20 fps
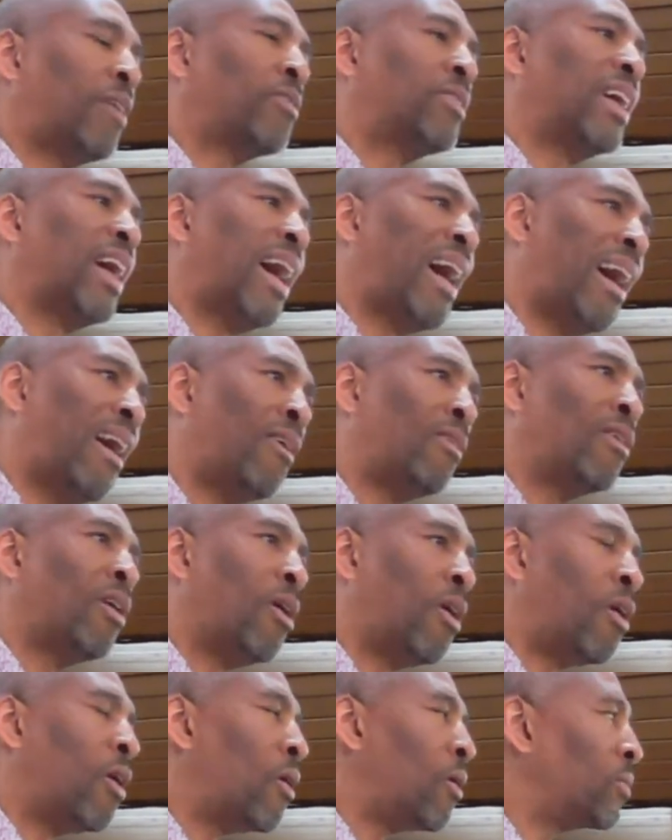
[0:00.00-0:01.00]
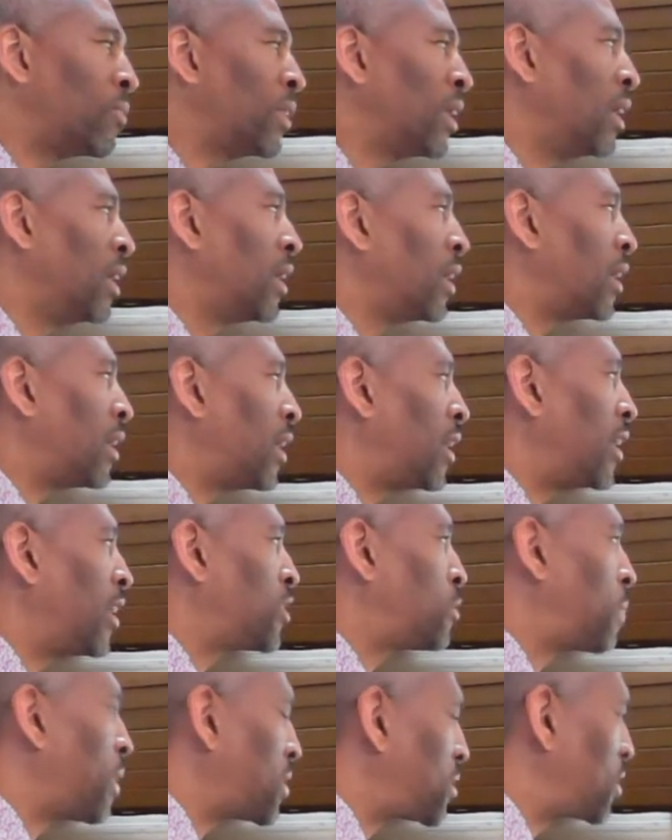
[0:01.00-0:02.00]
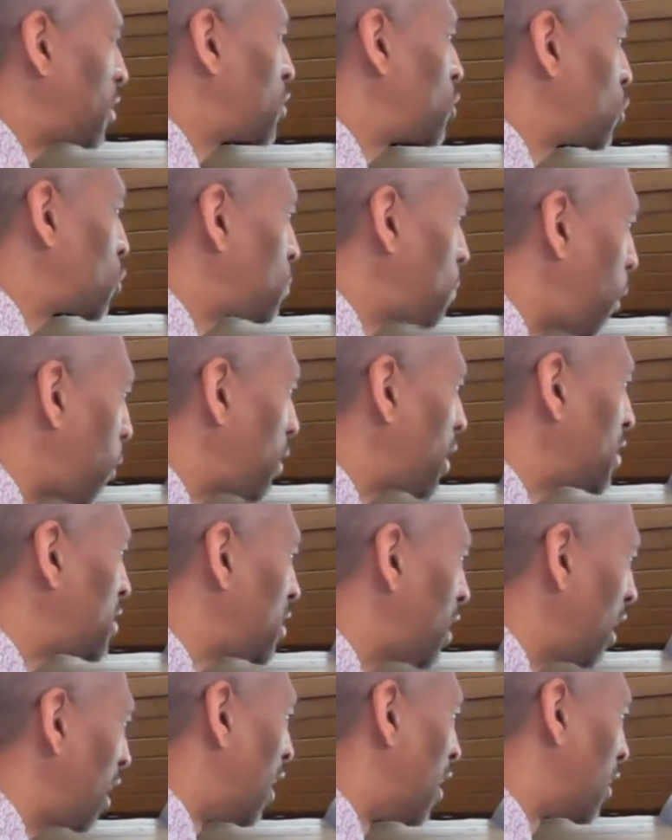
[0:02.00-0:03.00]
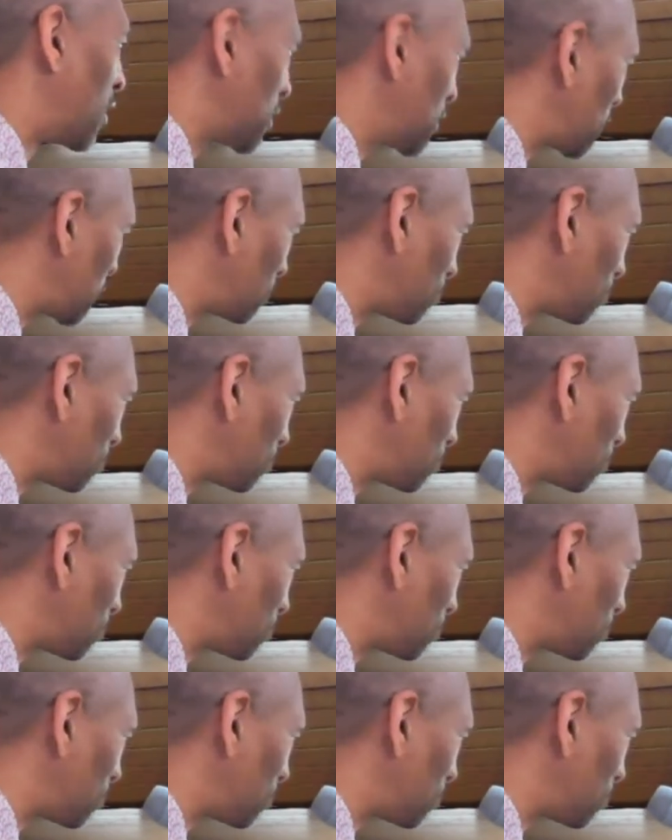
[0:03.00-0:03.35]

I don't care how long uh, it's been since you spoke in tongues.